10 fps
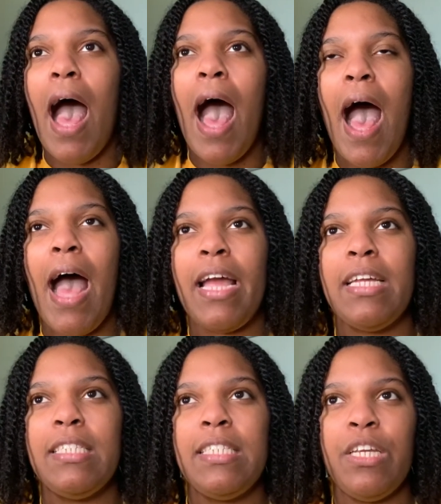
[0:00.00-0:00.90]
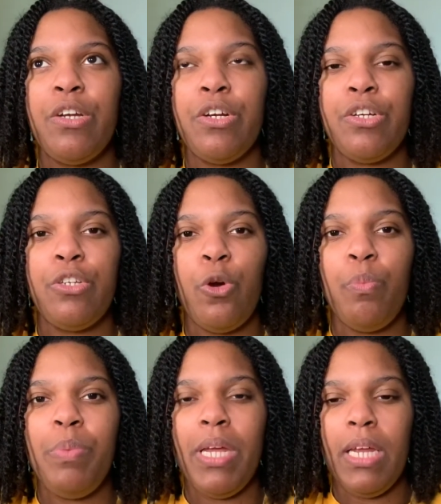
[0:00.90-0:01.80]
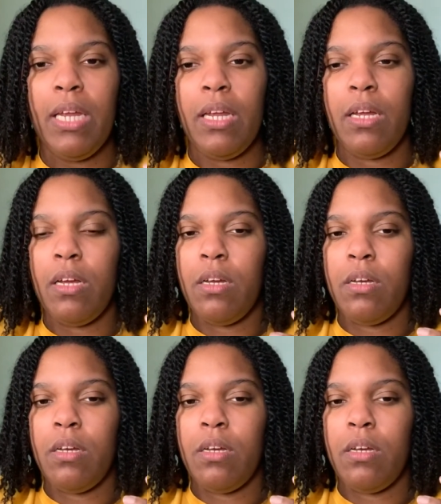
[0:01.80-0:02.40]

I consider, being